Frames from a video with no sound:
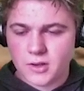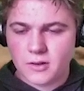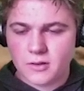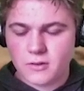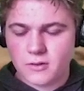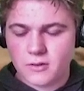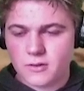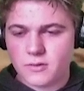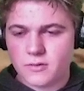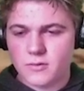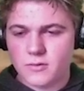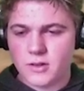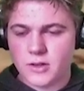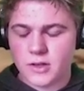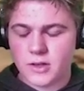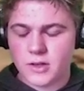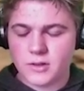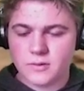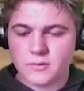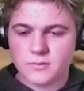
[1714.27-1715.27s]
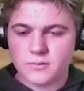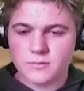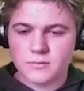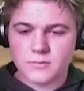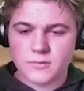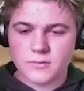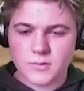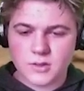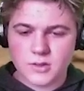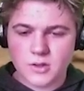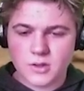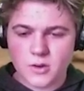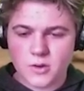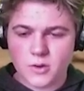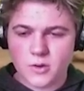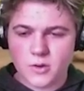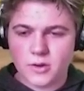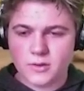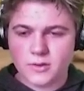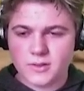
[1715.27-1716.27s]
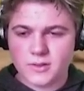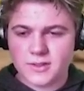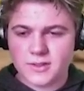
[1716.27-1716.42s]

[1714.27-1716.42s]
It is... so no.